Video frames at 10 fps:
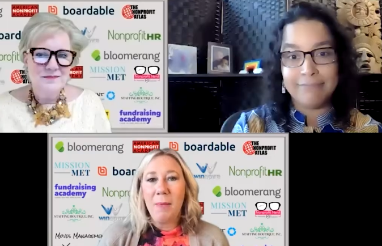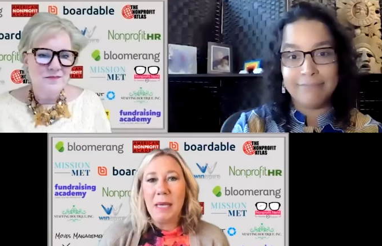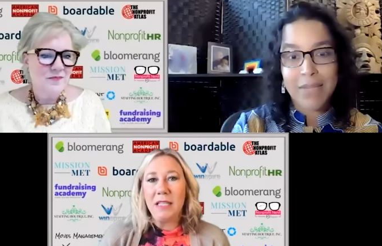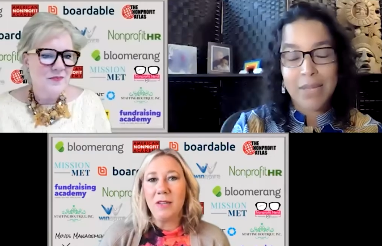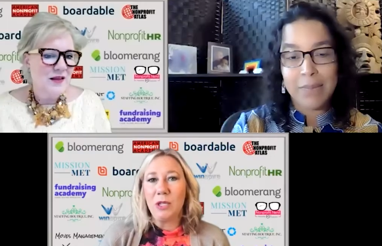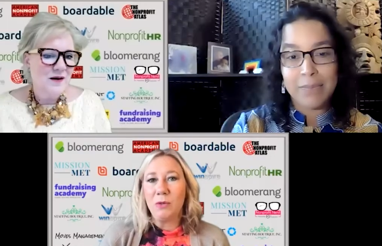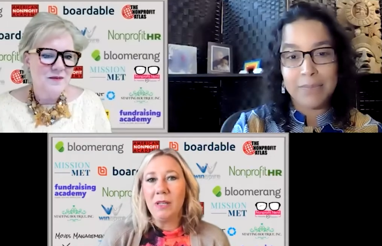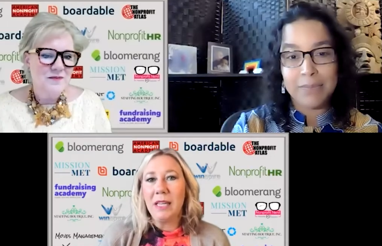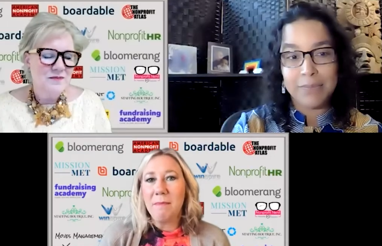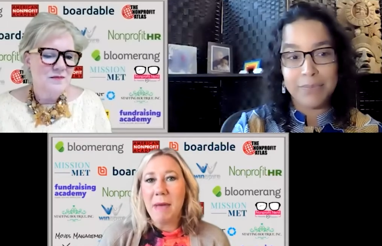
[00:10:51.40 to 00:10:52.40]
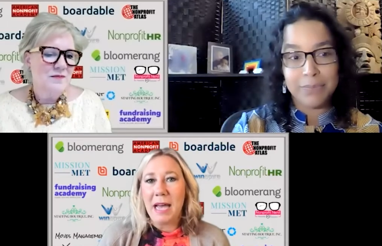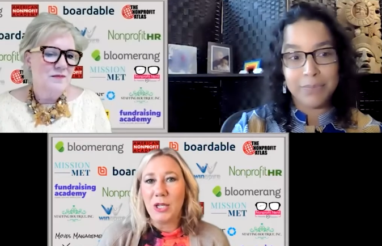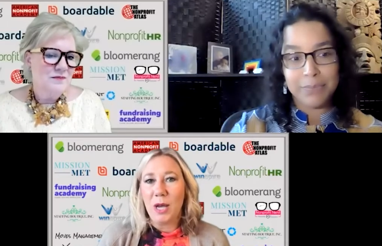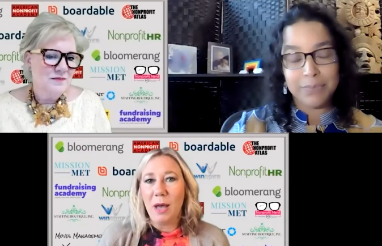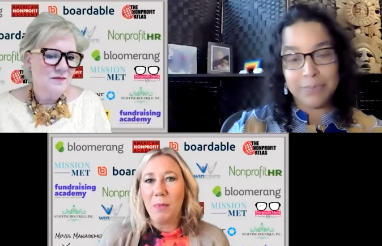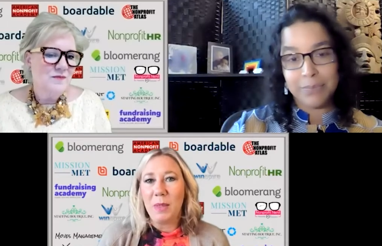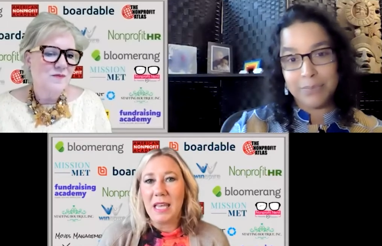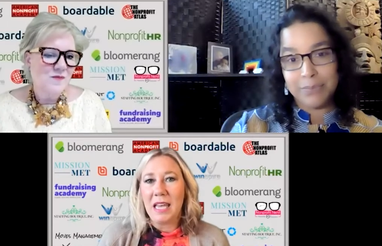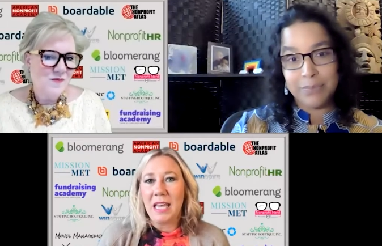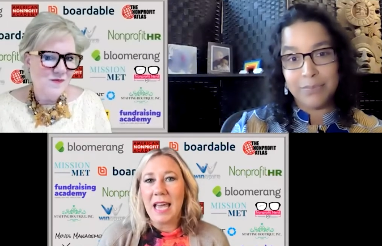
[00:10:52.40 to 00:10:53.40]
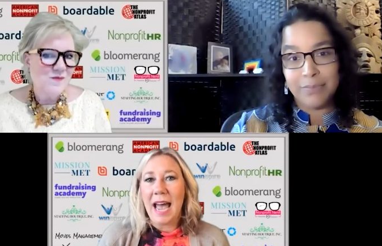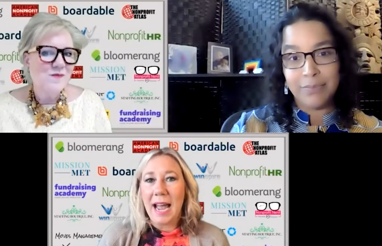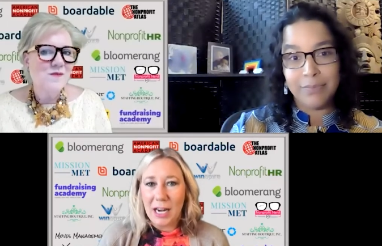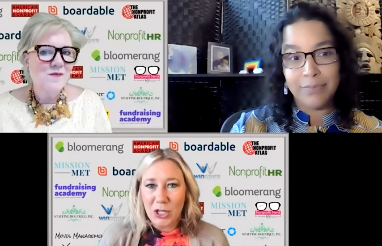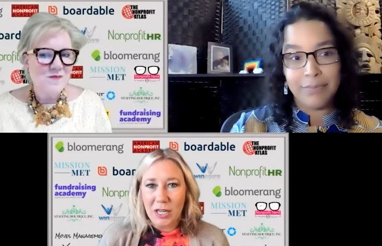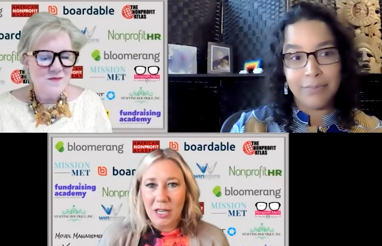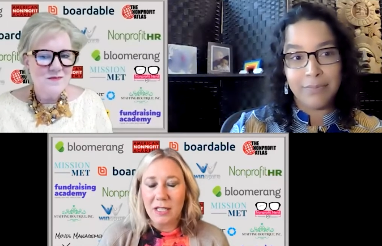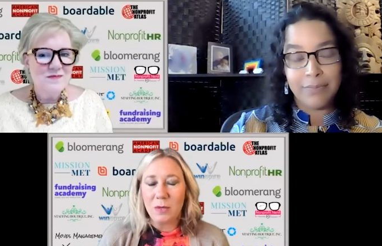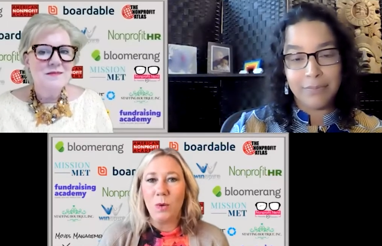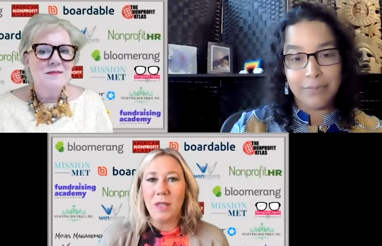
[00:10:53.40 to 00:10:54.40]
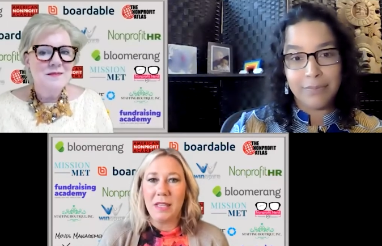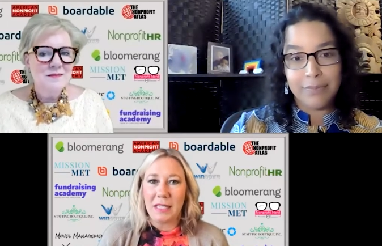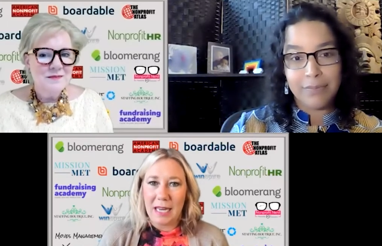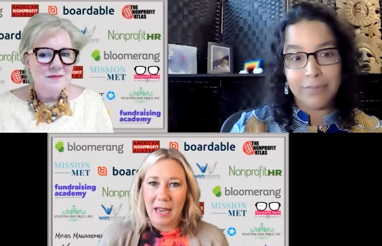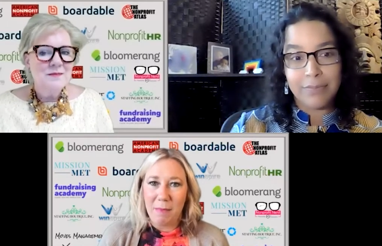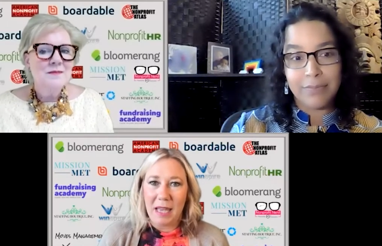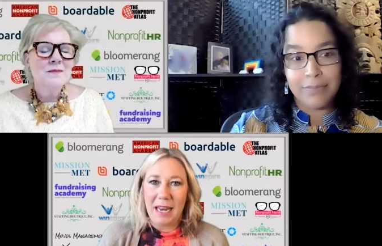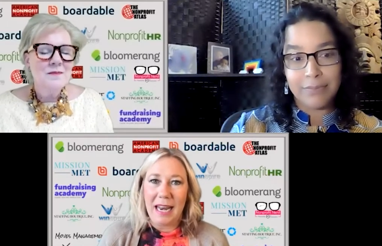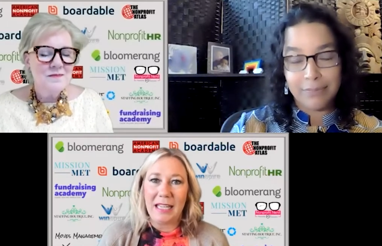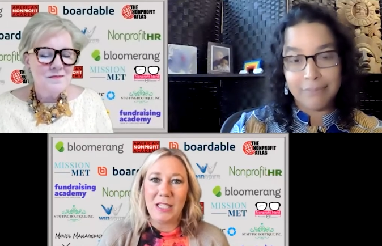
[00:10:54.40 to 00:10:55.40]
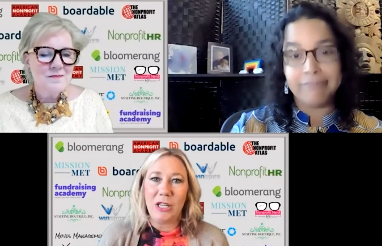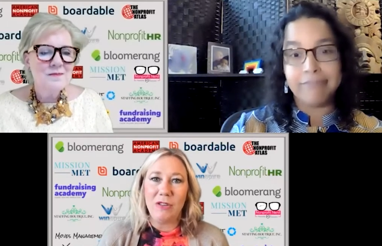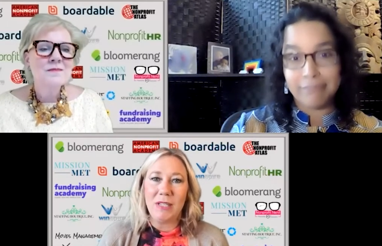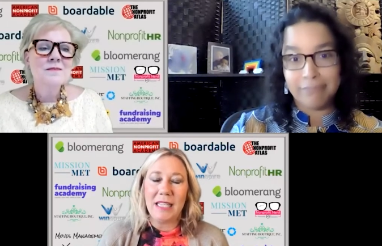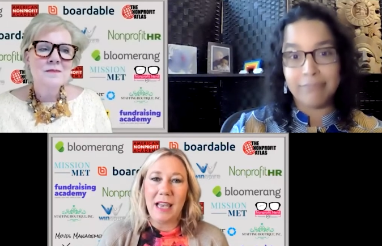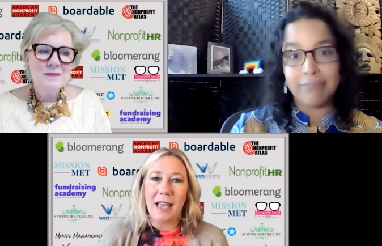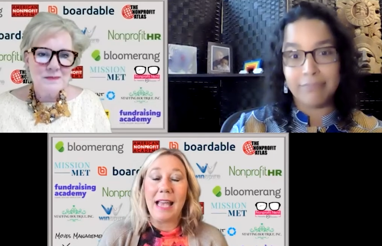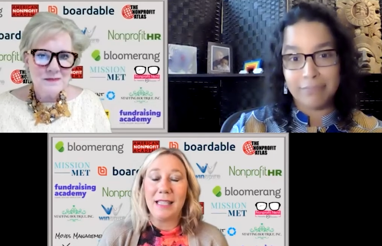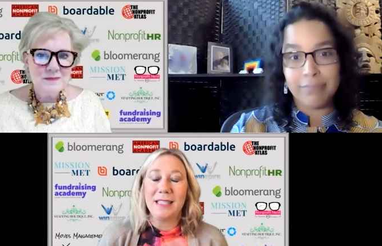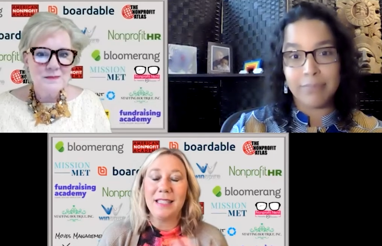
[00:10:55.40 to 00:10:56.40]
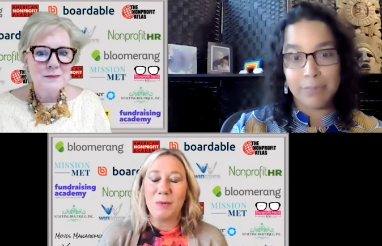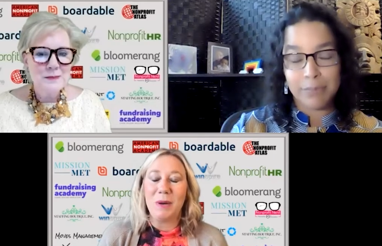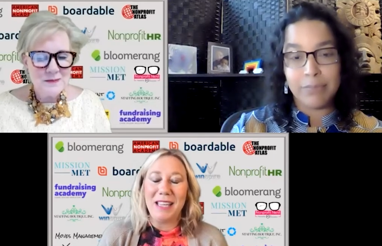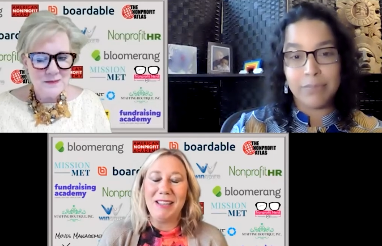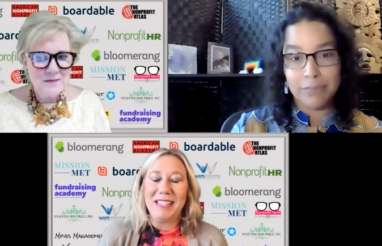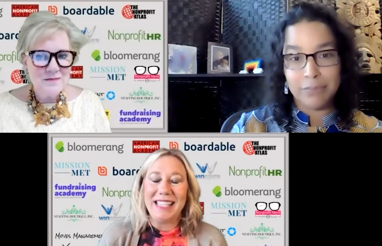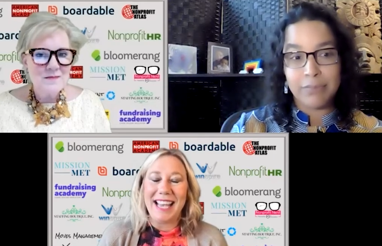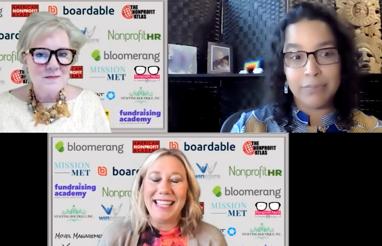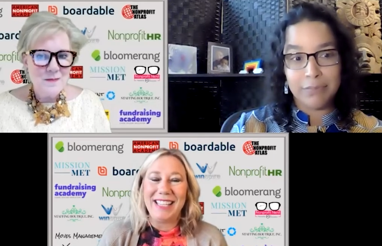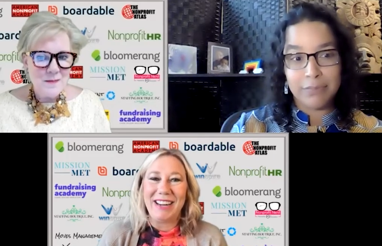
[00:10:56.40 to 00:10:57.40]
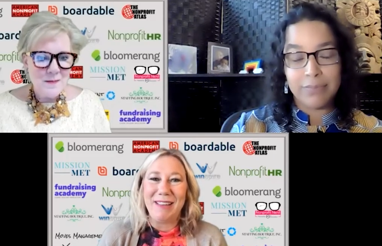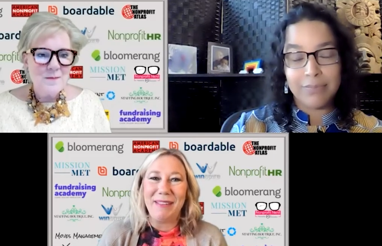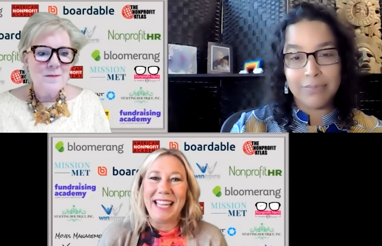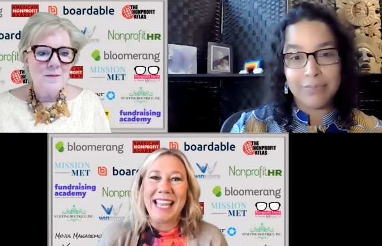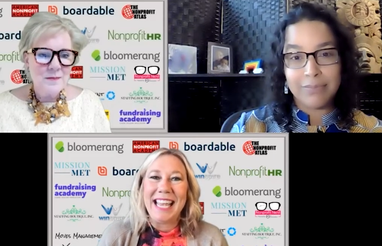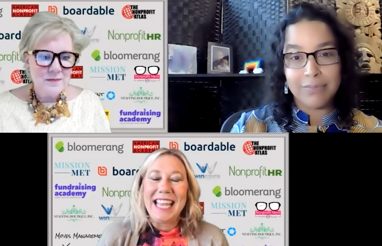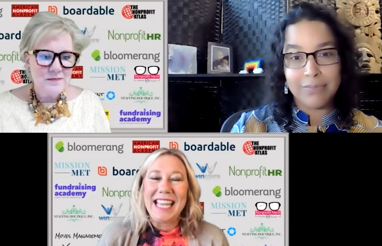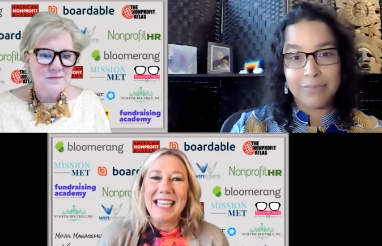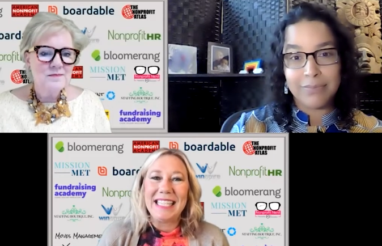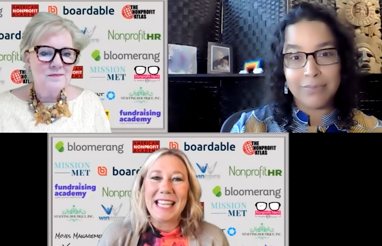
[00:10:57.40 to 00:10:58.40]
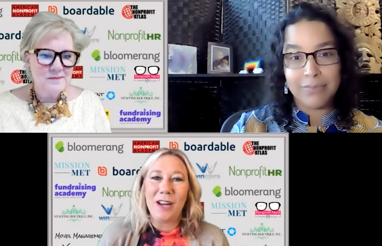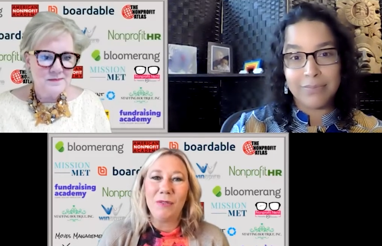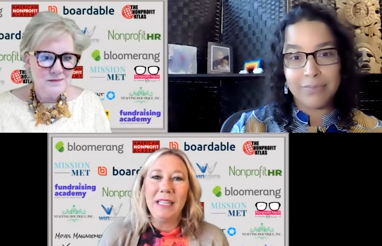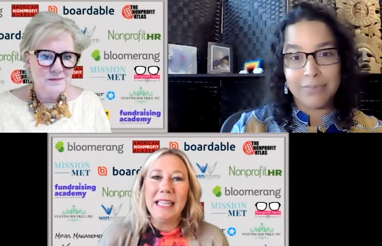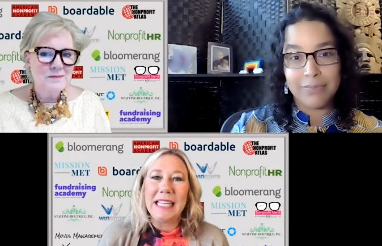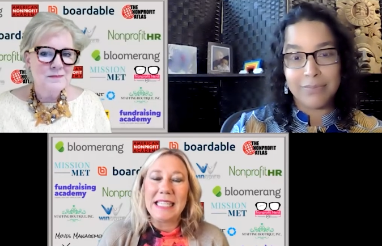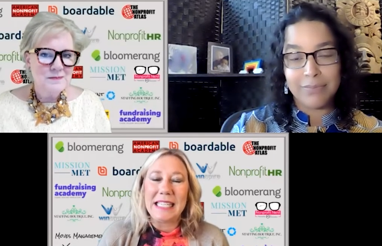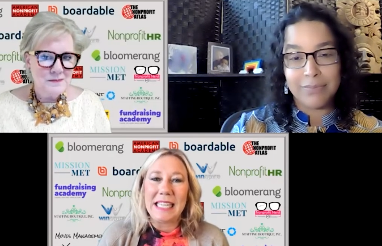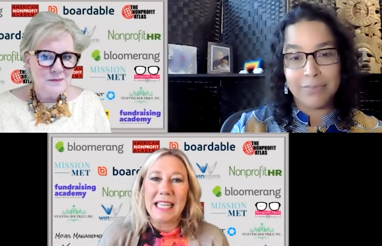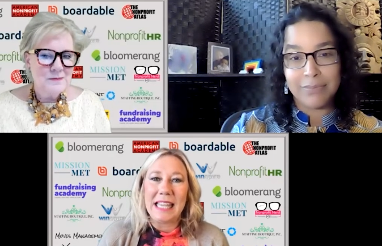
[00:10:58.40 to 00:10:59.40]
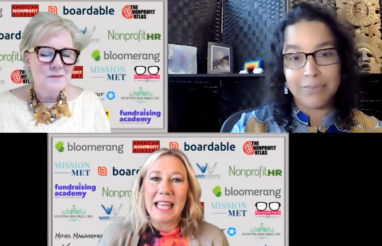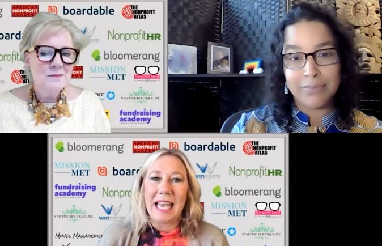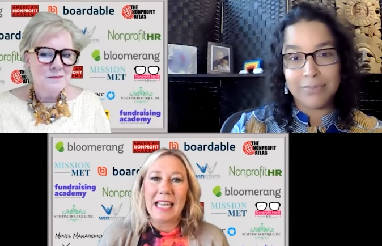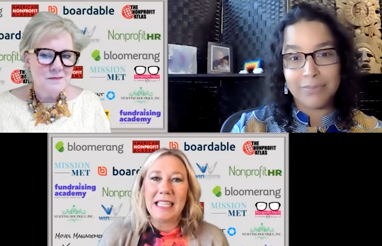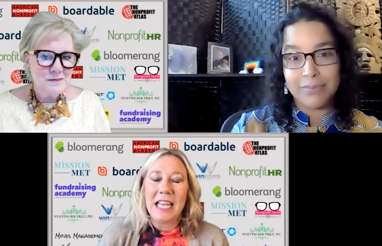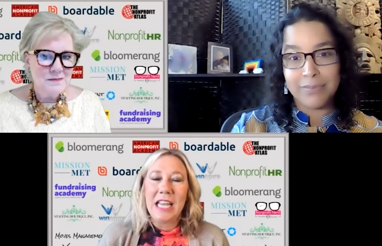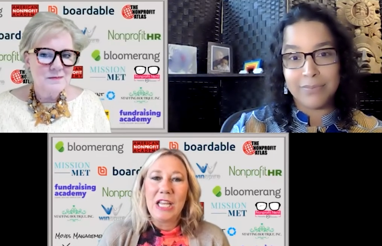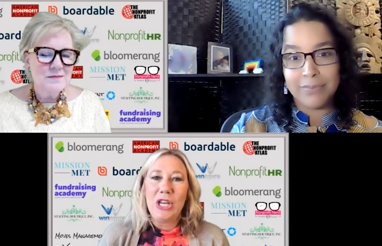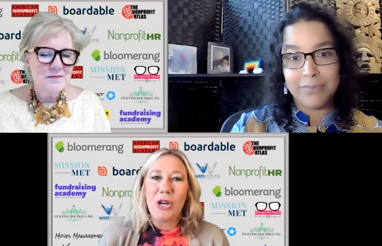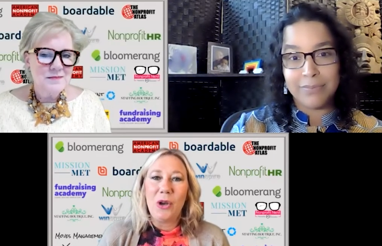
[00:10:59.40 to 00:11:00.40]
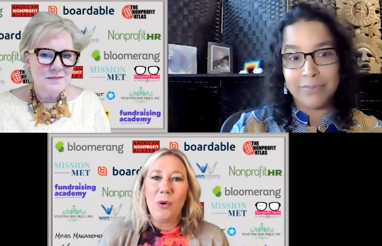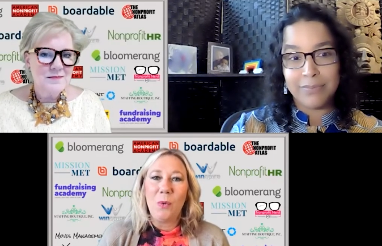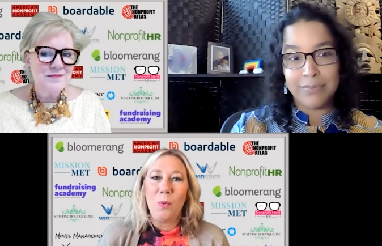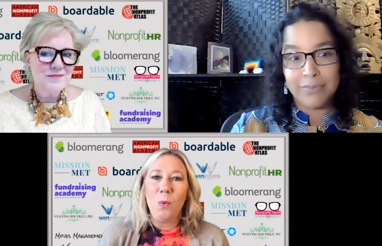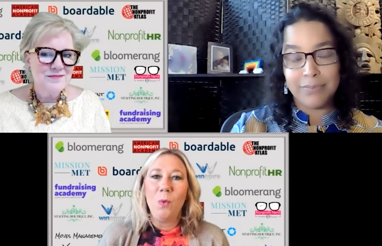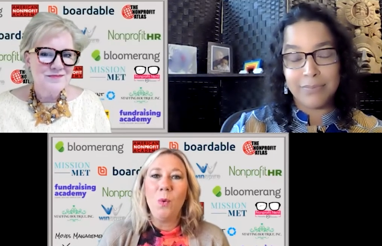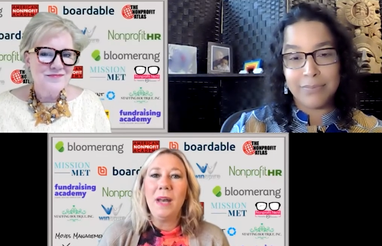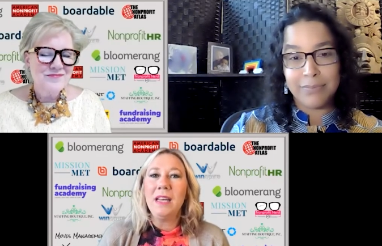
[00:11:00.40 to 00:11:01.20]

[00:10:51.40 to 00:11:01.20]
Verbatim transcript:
Speaker 1: and so to really match up the actions with the statement and to you said as to what you said, sorry, Emily, is that uh, really seeing that you know, what